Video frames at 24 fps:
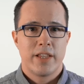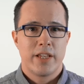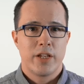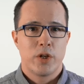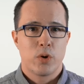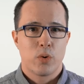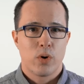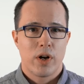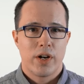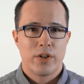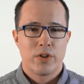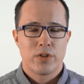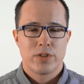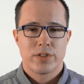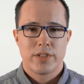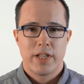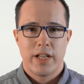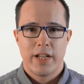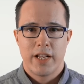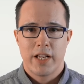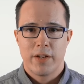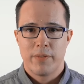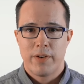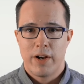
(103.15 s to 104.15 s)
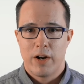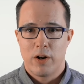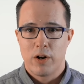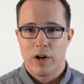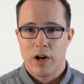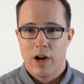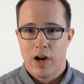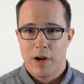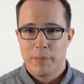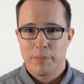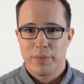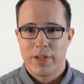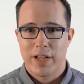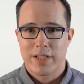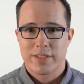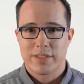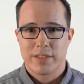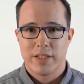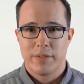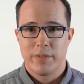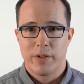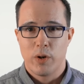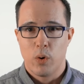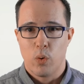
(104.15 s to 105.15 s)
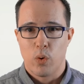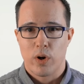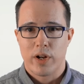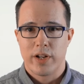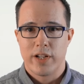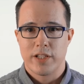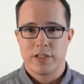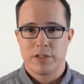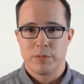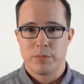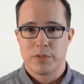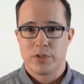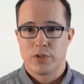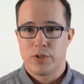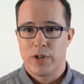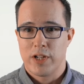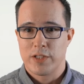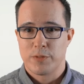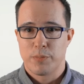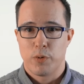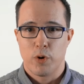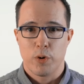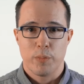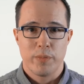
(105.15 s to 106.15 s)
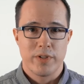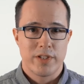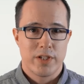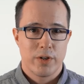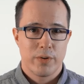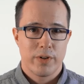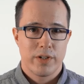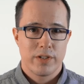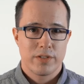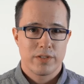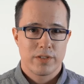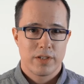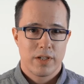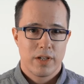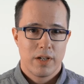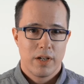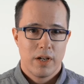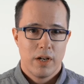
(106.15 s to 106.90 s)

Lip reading: that your understanding of how complex living organisms transport materials,